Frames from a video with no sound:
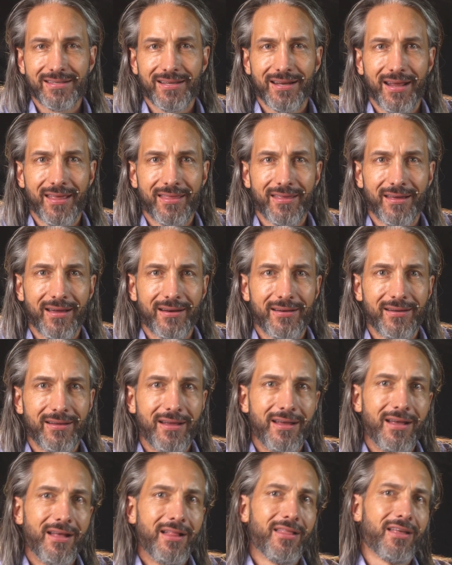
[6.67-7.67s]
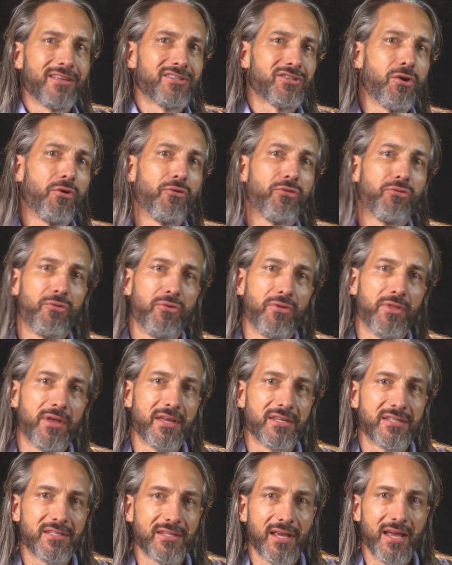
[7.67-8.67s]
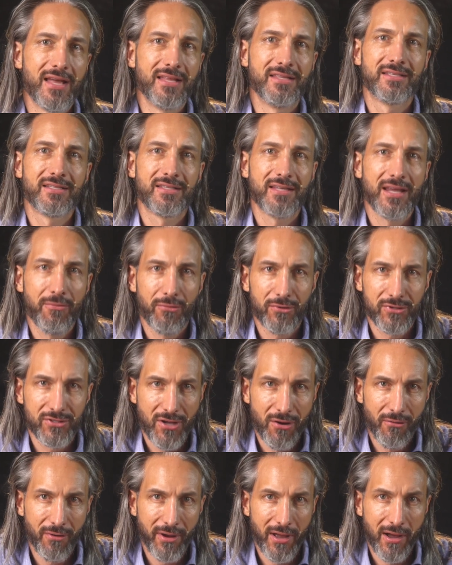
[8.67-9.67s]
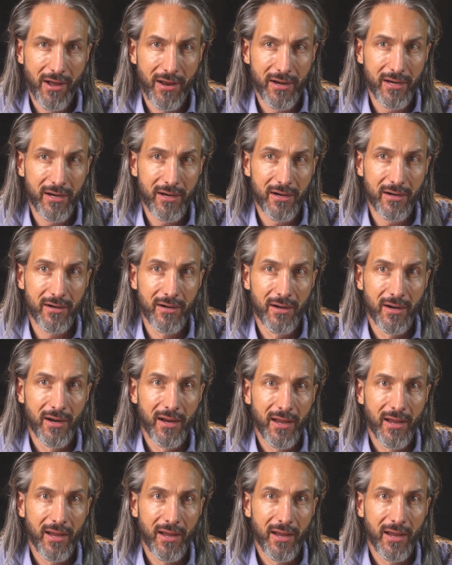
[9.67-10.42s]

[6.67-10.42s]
And I thought, let's go through this and see what's going on here.